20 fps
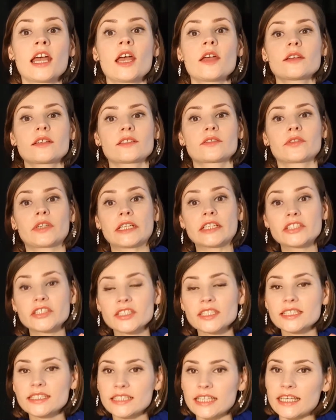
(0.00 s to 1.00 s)
Because
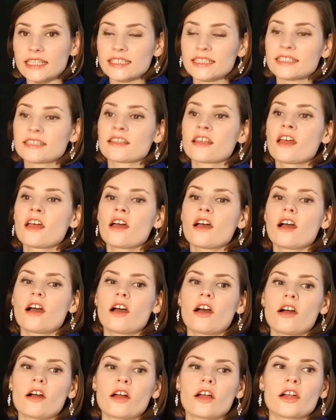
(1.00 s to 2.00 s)
religious texts
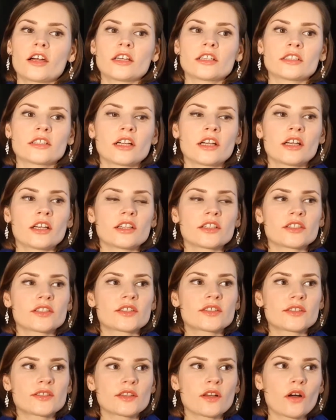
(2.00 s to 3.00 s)
are
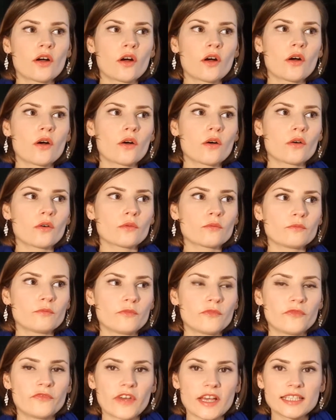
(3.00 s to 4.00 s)
so
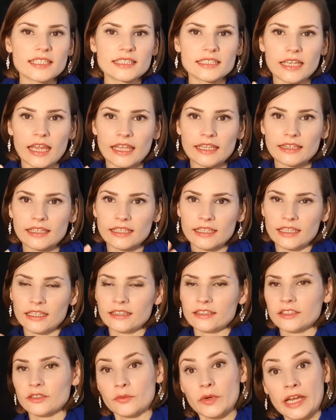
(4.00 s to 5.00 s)
fascinating in
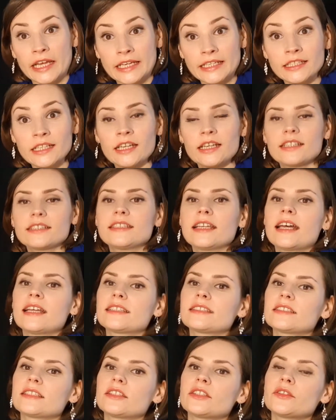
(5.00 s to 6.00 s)
their way
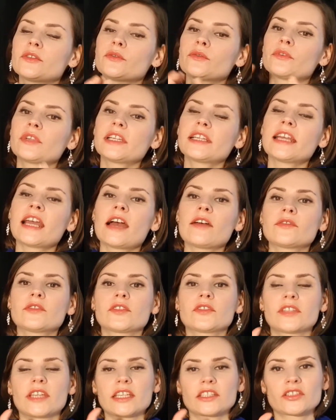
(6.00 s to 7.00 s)
that you really have to
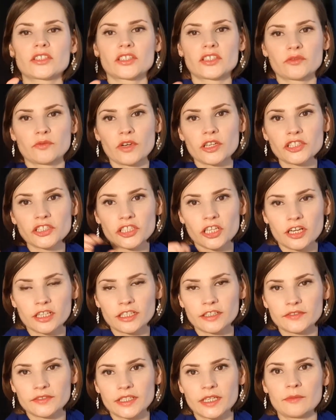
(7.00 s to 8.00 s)
take just one chunk
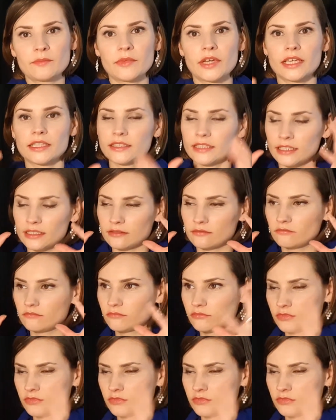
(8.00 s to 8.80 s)
of them and then